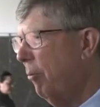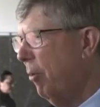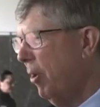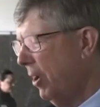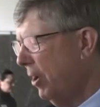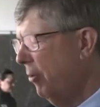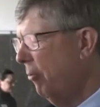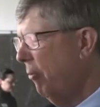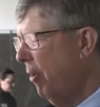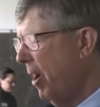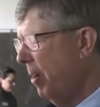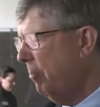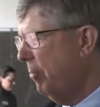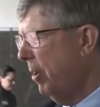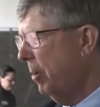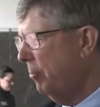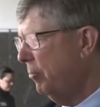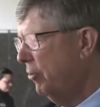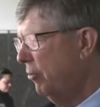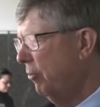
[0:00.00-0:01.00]
wanting to
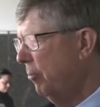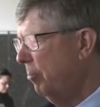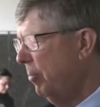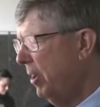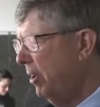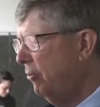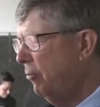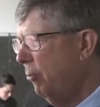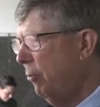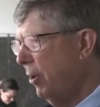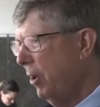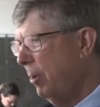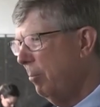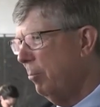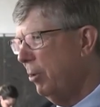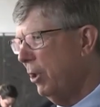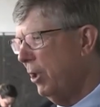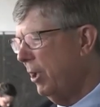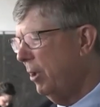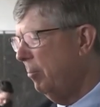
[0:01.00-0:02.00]
ramp up to a
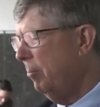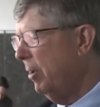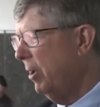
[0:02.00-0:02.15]
B20 blend